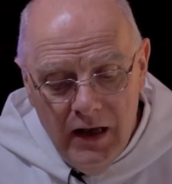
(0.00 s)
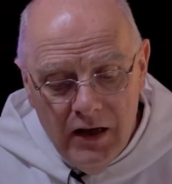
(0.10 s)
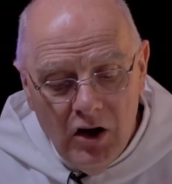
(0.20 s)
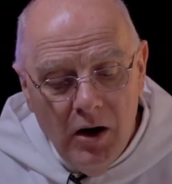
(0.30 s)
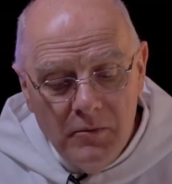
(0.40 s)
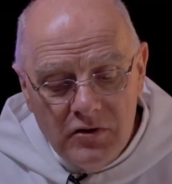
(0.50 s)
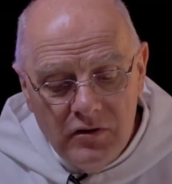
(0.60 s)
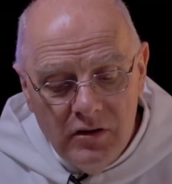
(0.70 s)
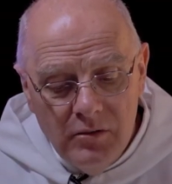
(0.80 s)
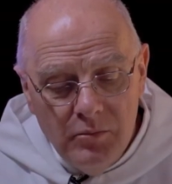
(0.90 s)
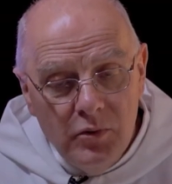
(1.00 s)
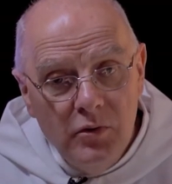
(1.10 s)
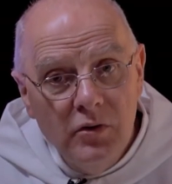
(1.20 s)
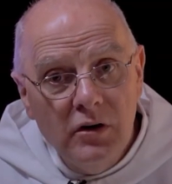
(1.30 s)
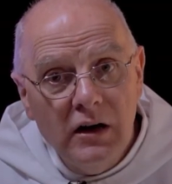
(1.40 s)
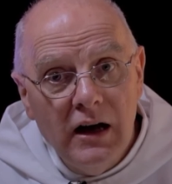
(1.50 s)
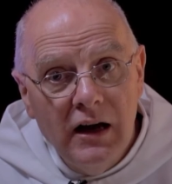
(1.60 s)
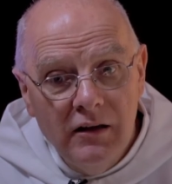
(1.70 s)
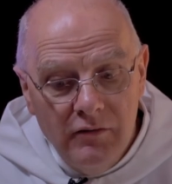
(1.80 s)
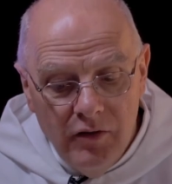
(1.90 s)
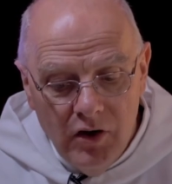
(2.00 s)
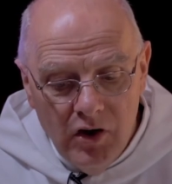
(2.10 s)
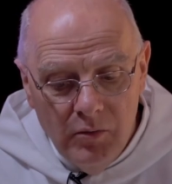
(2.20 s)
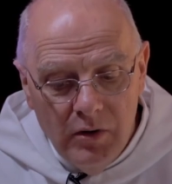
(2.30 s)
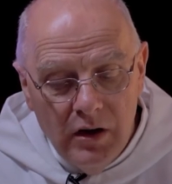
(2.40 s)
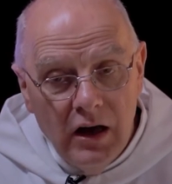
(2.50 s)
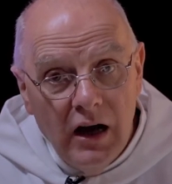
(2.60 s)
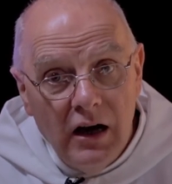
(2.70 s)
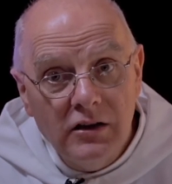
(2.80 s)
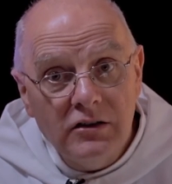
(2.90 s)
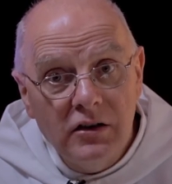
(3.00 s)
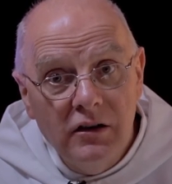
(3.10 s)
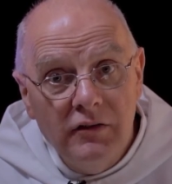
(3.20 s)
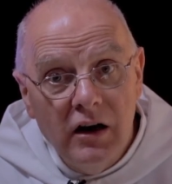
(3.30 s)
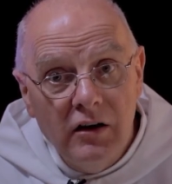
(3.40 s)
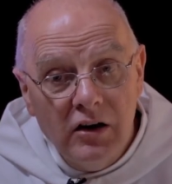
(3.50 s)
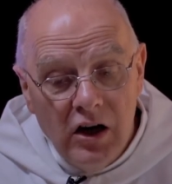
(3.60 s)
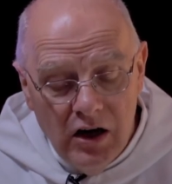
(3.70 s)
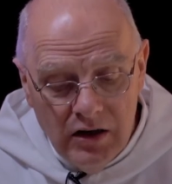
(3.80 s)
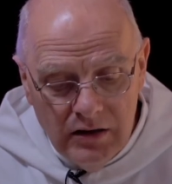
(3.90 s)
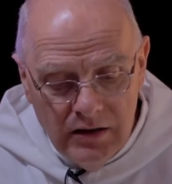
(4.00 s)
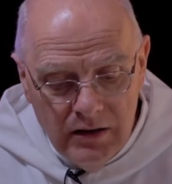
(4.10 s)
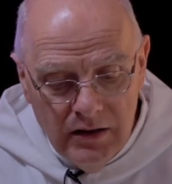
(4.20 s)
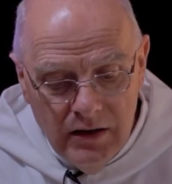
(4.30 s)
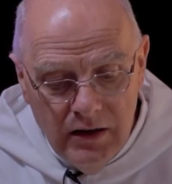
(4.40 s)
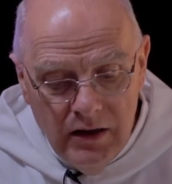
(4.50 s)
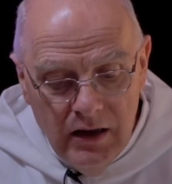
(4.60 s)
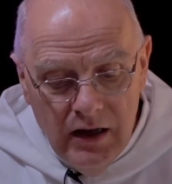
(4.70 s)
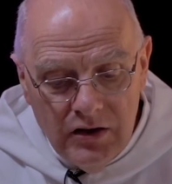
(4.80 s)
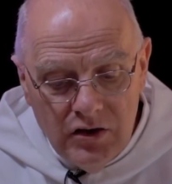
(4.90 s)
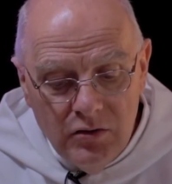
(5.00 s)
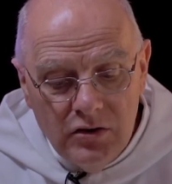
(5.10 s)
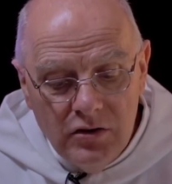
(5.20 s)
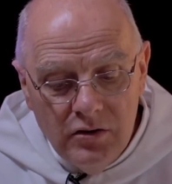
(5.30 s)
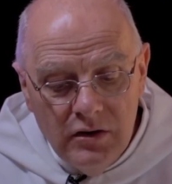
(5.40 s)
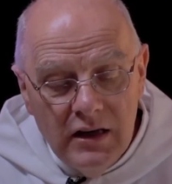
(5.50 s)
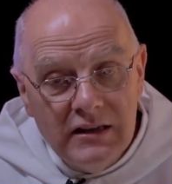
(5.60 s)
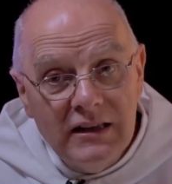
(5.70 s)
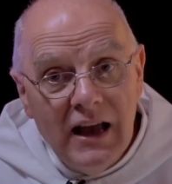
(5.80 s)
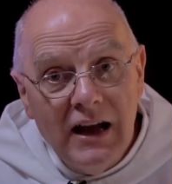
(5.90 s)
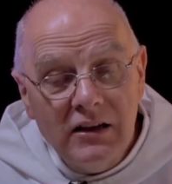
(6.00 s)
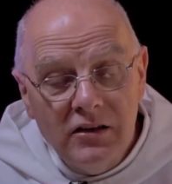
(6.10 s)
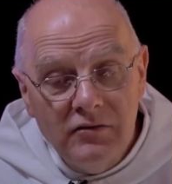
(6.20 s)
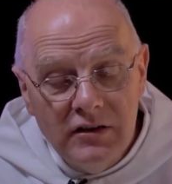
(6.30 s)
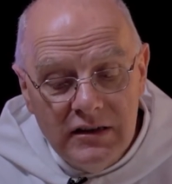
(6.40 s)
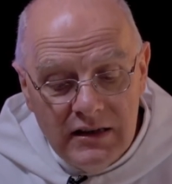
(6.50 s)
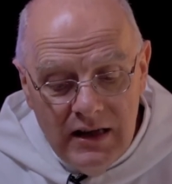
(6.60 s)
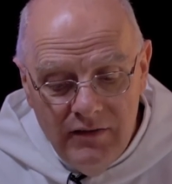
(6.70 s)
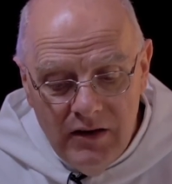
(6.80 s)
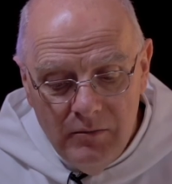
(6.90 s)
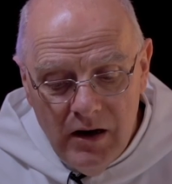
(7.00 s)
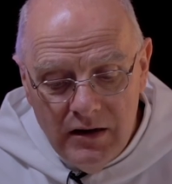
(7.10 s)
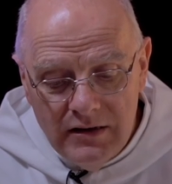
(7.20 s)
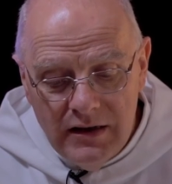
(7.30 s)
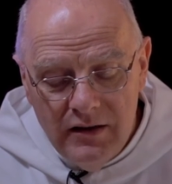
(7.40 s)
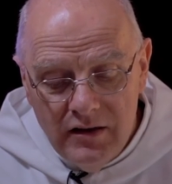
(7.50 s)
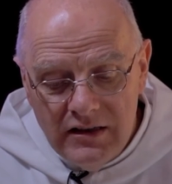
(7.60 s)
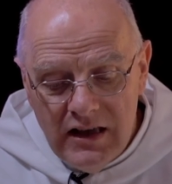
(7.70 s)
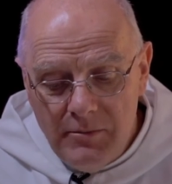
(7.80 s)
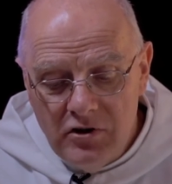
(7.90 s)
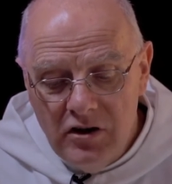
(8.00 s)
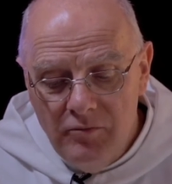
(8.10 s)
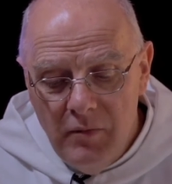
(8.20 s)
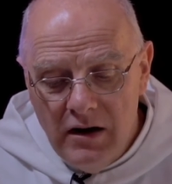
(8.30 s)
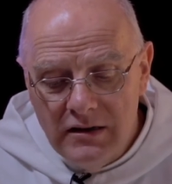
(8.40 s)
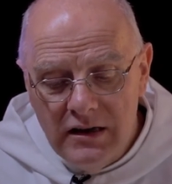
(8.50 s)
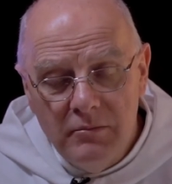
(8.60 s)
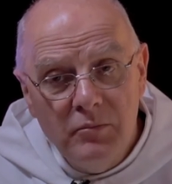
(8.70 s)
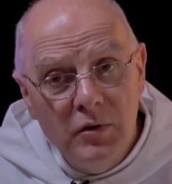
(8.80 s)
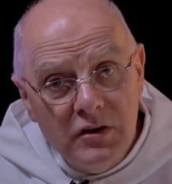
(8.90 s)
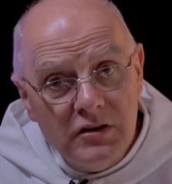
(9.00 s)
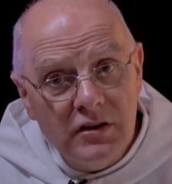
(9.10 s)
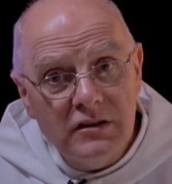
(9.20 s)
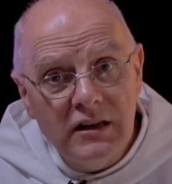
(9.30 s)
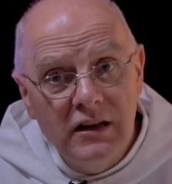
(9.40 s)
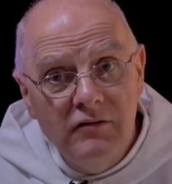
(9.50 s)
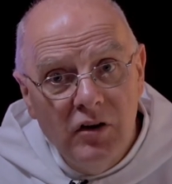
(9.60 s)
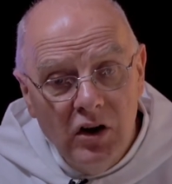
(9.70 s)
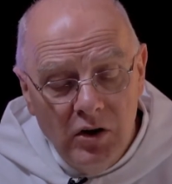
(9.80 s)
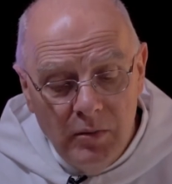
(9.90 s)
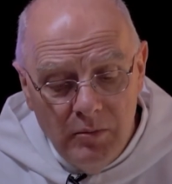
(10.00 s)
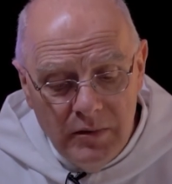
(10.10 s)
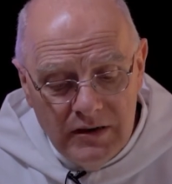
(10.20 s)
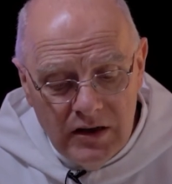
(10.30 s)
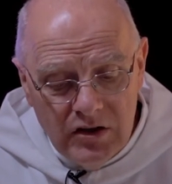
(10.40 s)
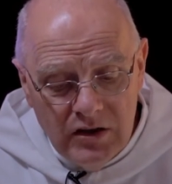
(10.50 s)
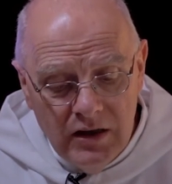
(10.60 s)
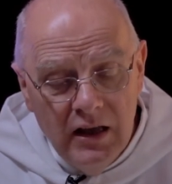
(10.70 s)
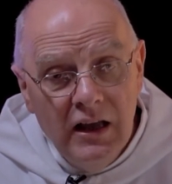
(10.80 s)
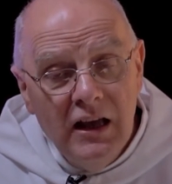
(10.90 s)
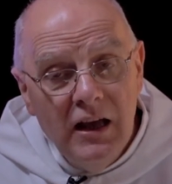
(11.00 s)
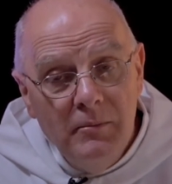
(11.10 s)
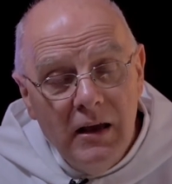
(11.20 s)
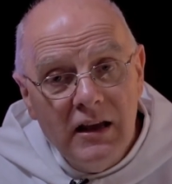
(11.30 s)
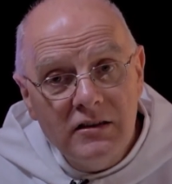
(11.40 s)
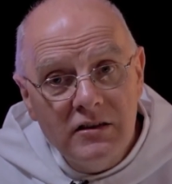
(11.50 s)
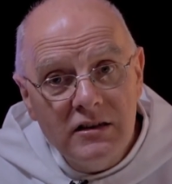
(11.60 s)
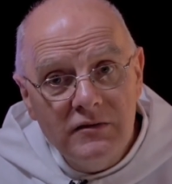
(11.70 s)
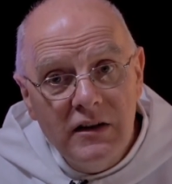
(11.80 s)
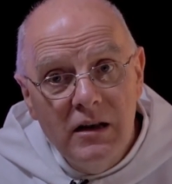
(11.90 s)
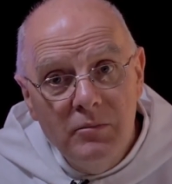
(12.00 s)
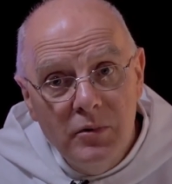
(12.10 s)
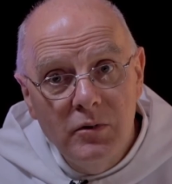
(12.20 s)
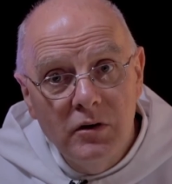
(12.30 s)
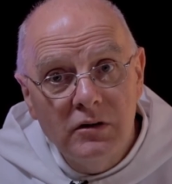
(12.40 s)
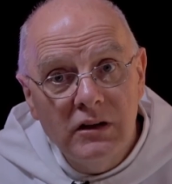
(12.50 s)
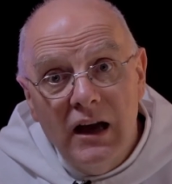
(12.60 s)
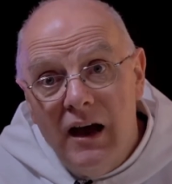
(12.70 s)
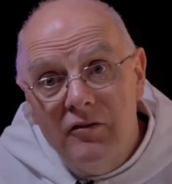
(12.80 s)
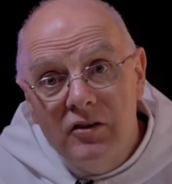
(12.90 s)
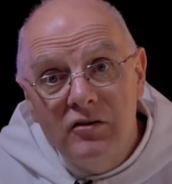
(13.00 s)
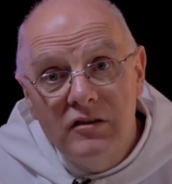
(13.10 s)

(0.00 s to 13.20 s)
It comes from the poor and vulnerable heart of our God. And so too is the act of receiving mercy. The reception of mercy puts us in a vulnerable position and makes us feel poor to have to